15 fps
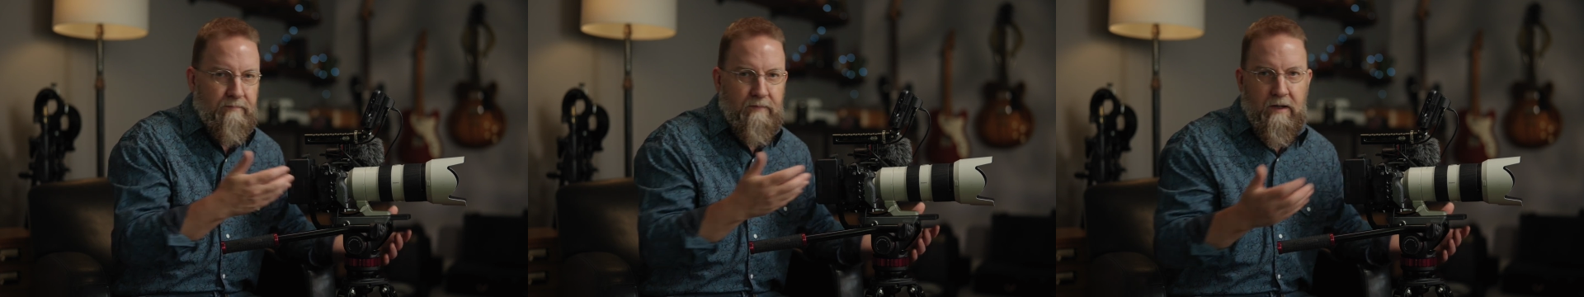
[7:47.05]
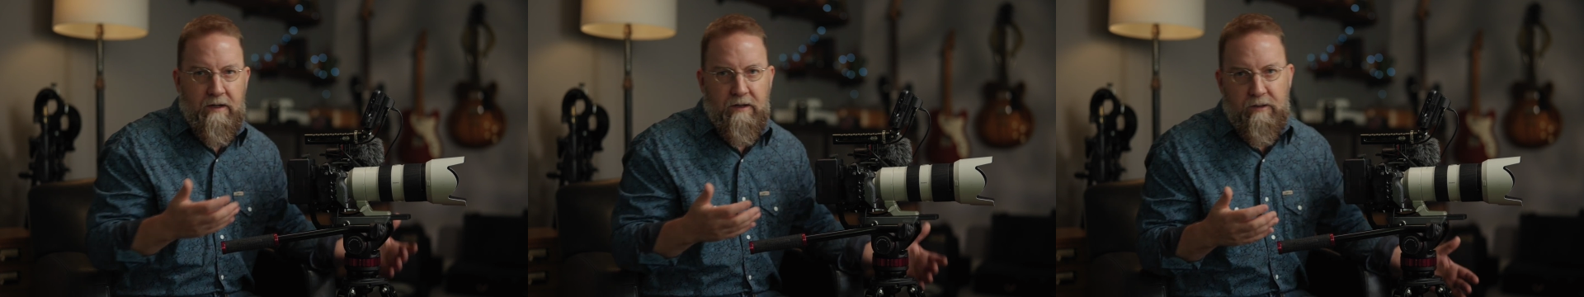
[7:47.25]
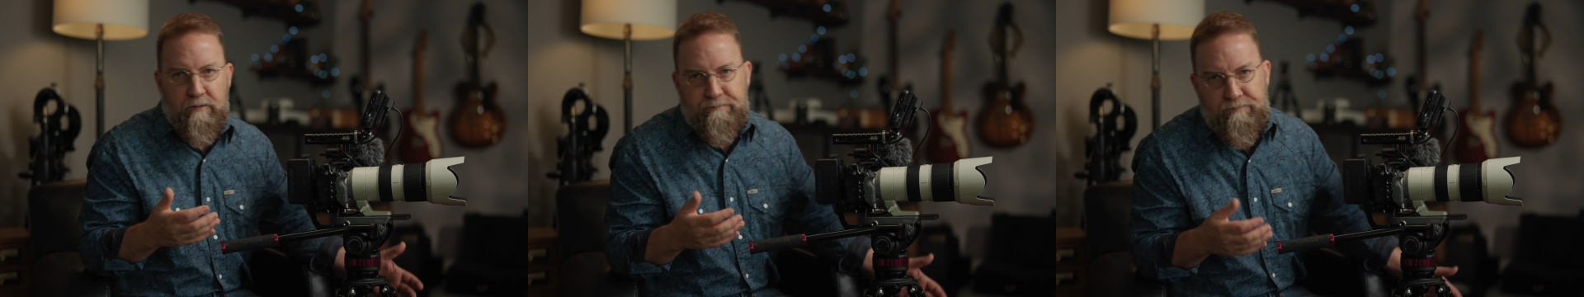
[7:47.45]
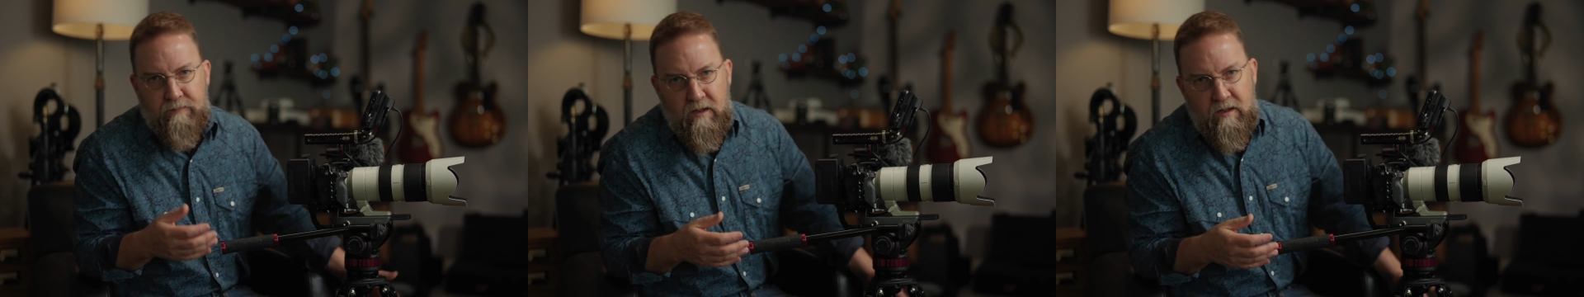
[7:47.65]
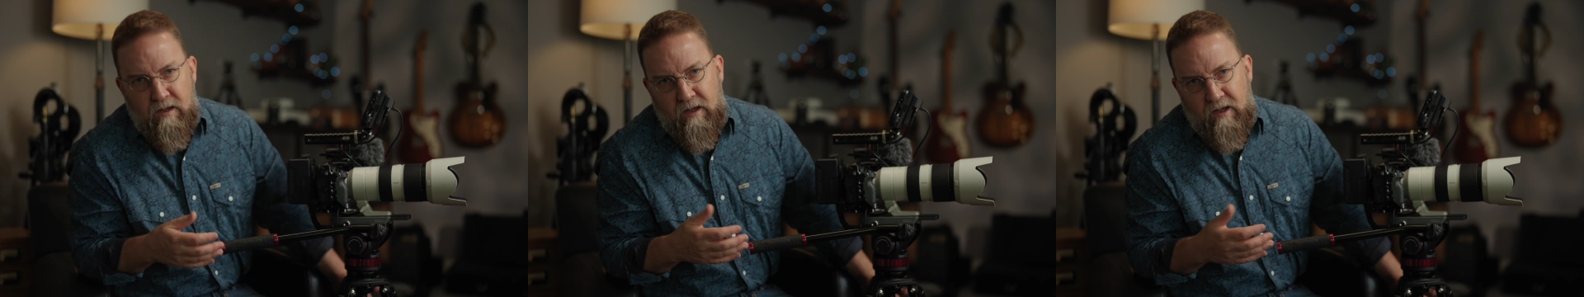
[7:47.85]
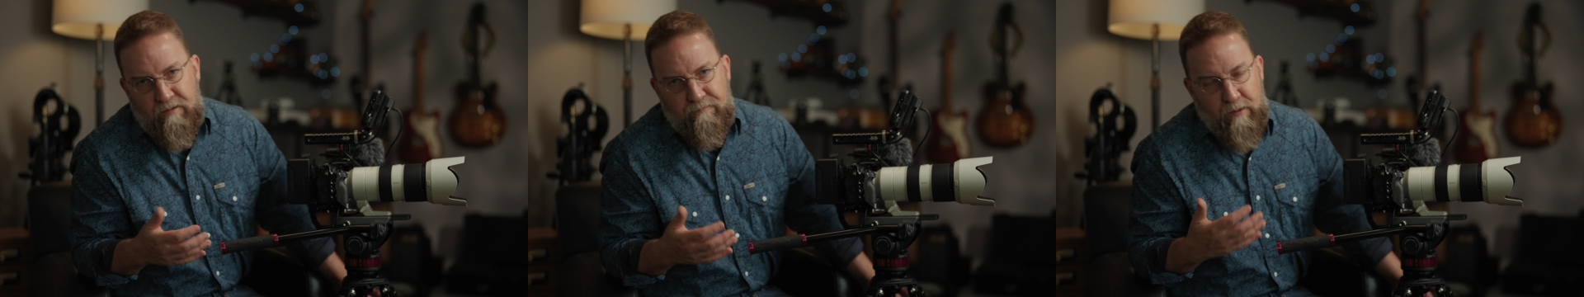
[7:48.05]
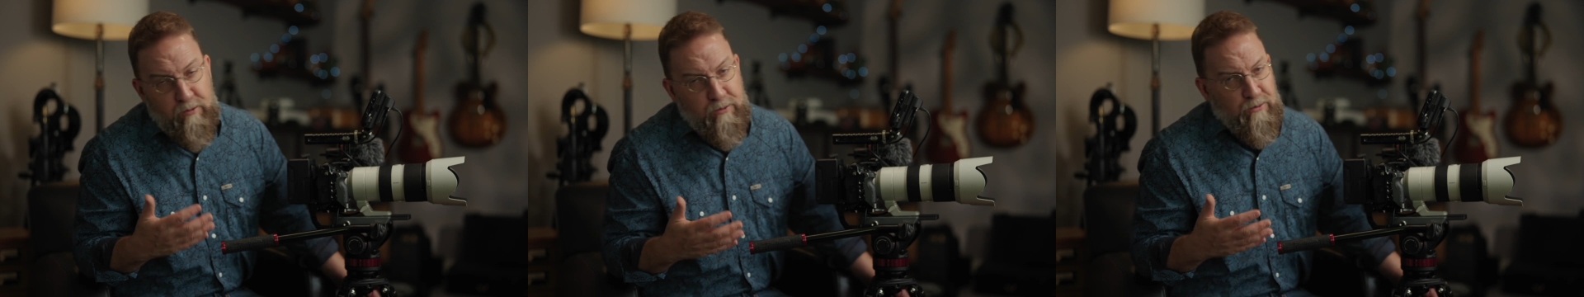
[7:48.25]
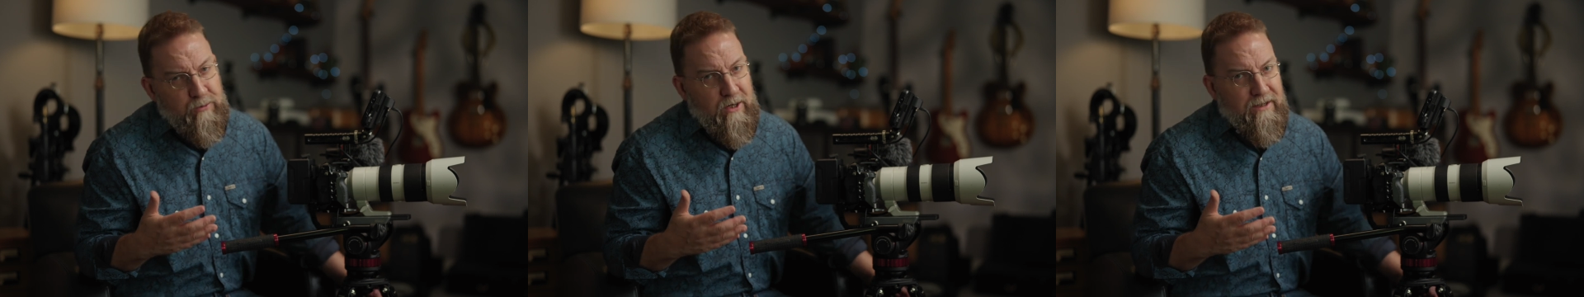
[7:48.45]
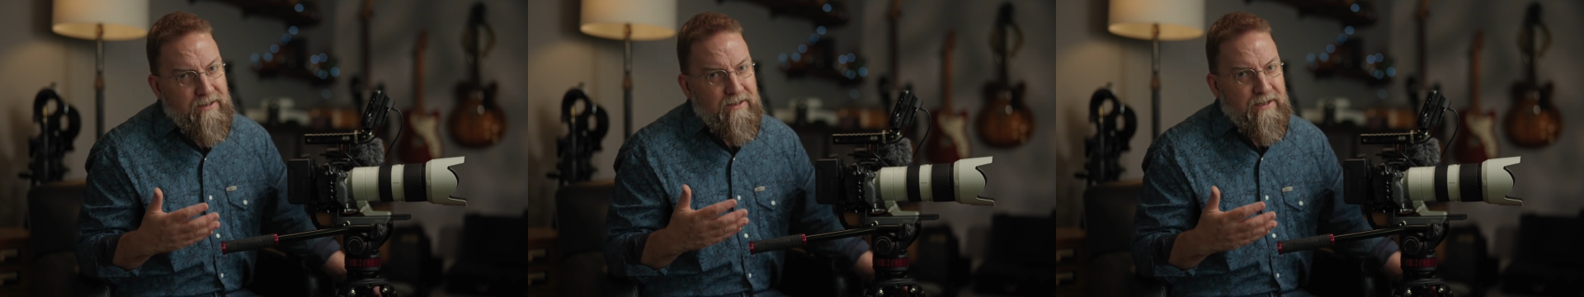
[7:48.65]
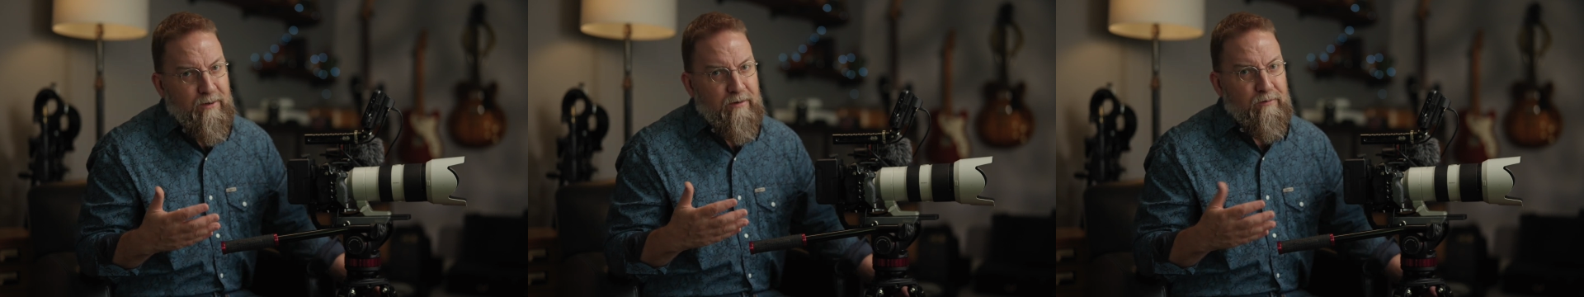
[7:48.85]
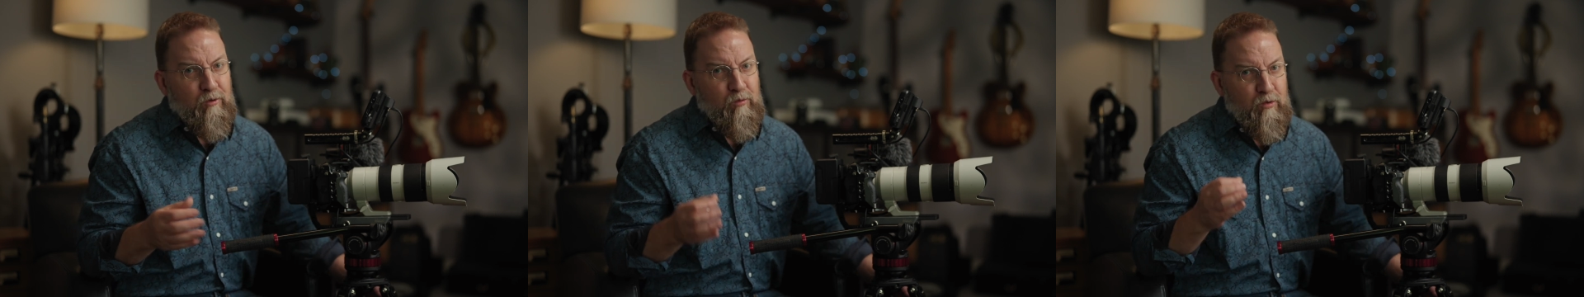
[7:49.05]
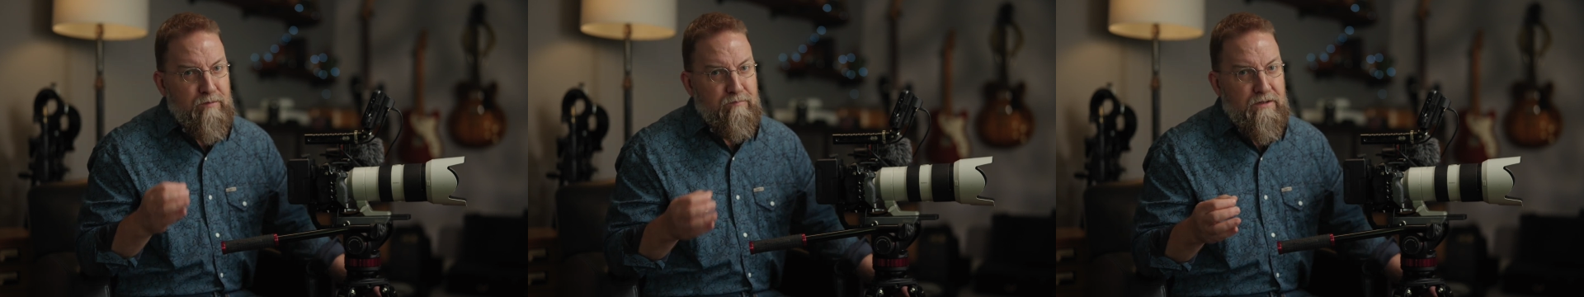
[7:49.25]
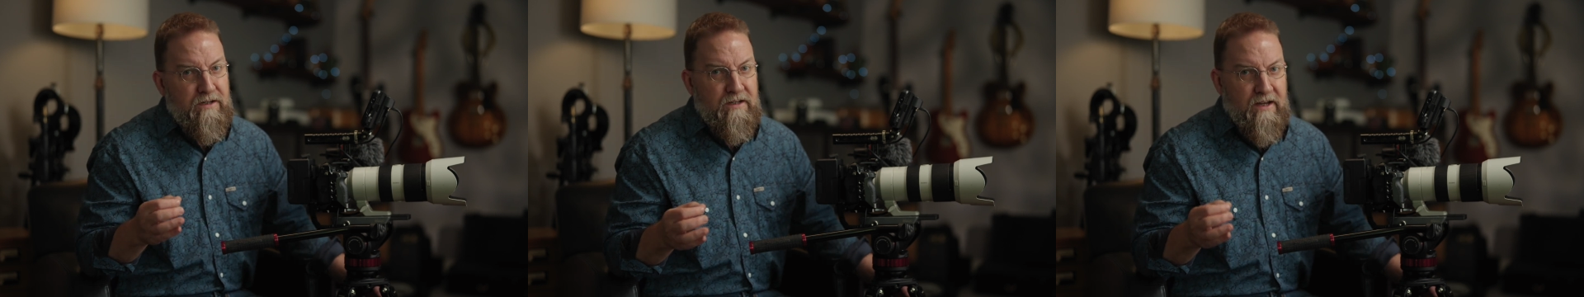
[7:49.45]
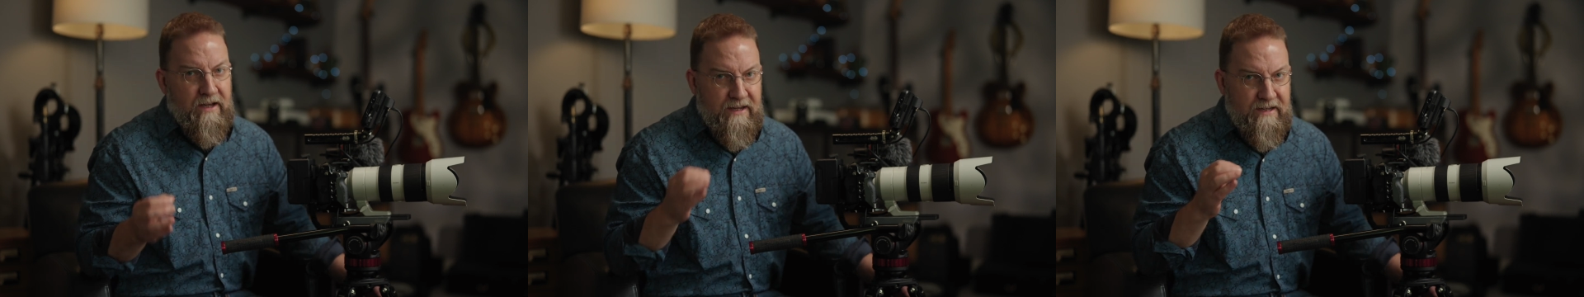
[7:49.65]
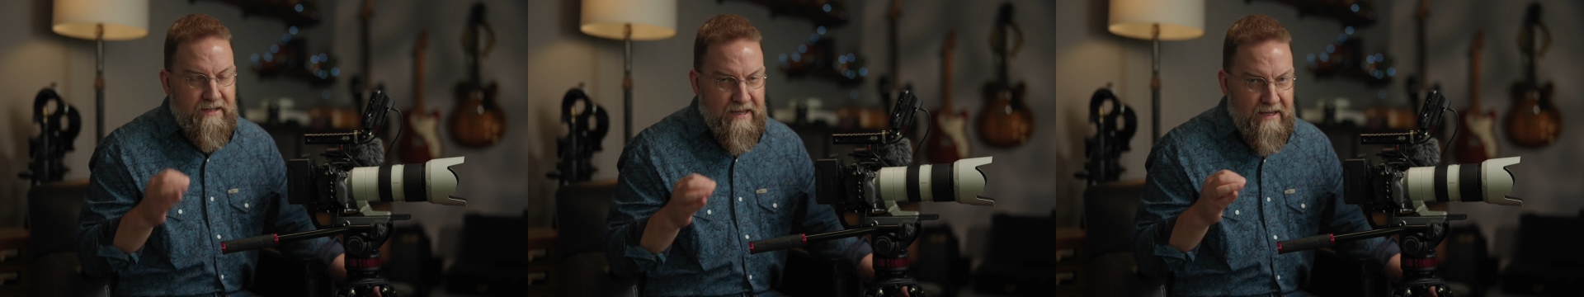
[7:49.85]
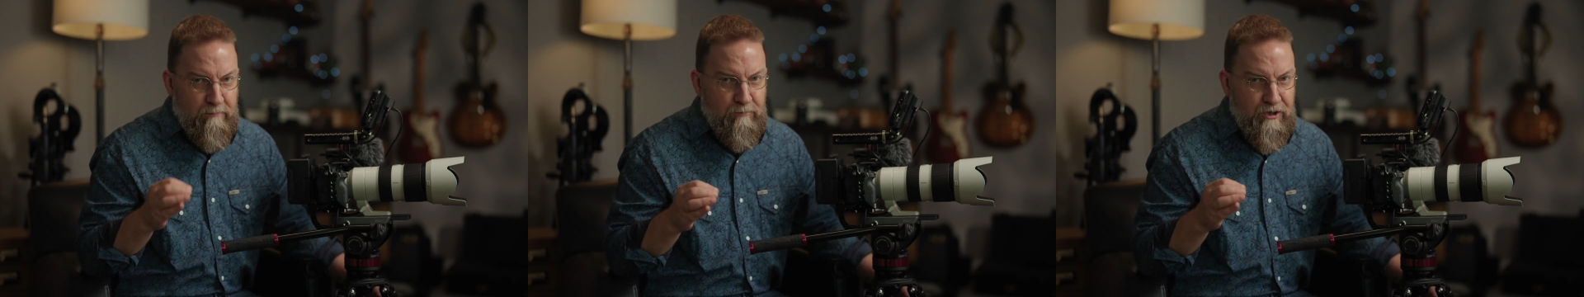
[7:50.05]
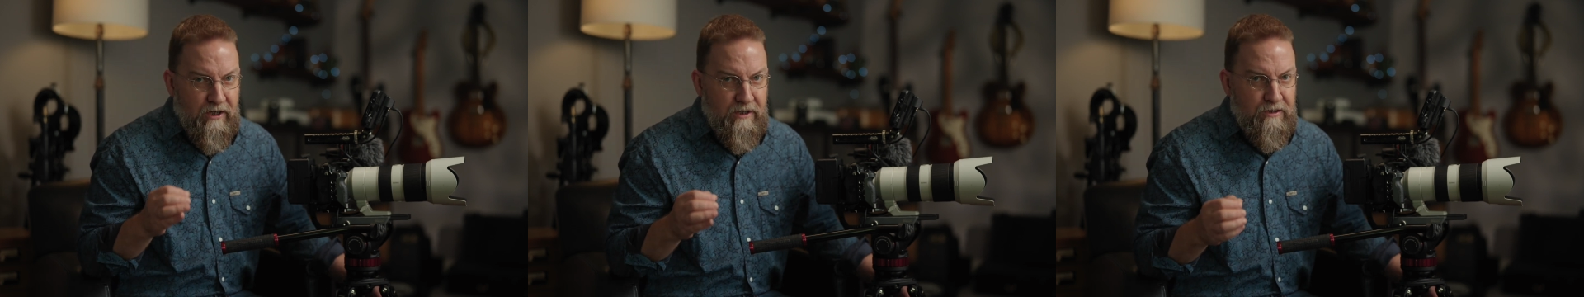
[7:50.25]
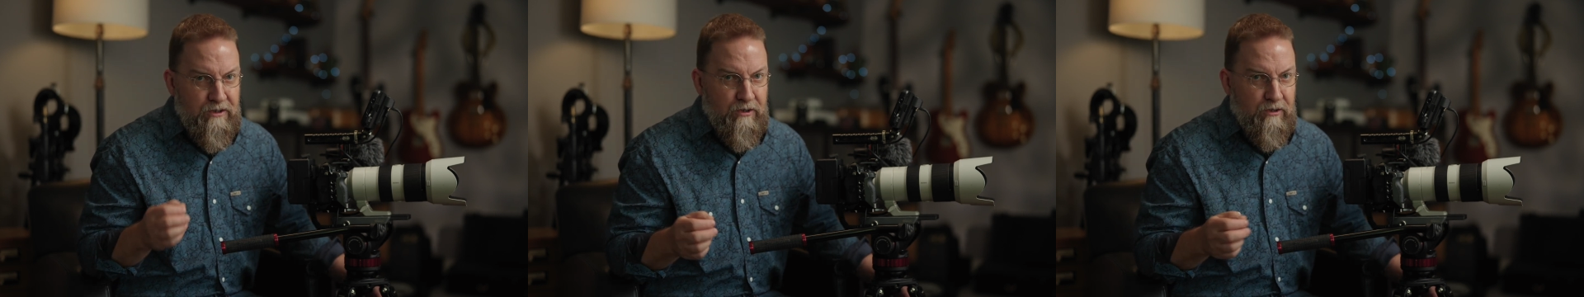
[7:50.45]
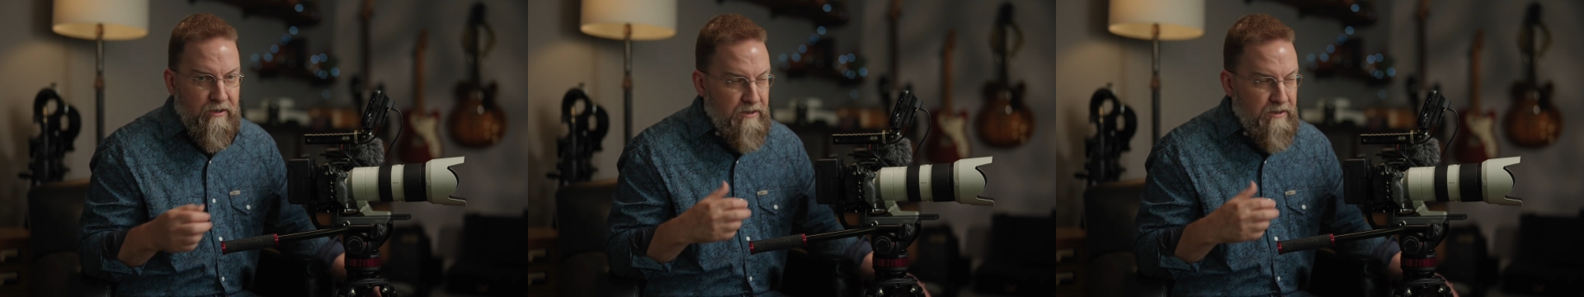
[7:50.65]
I don't know. Focus tracking, however, would be a game changer,